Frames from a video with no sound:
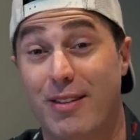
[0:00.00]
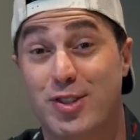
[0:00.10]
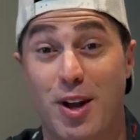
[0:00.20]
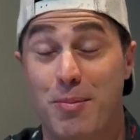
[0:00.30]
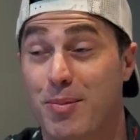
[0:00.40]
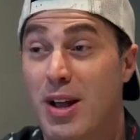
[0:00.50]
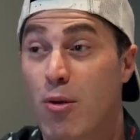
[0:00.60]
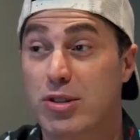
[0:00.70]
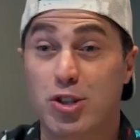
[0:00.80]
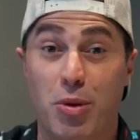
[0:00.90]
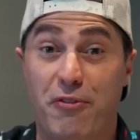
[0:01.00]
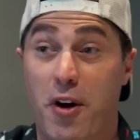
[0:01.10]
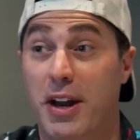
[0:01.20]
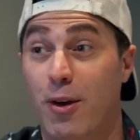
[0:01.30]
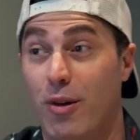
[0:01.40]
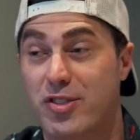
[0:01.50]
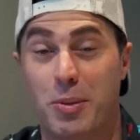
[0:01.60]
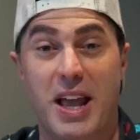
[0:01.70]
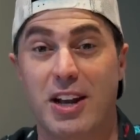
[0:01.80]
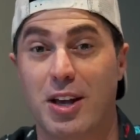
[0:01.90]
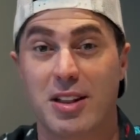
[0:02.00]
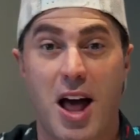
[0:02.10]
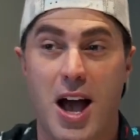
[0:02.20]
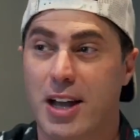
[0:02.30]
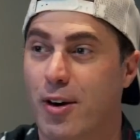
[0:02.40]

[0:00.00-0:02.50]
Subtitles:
if something was super funny or if somebody had a good line.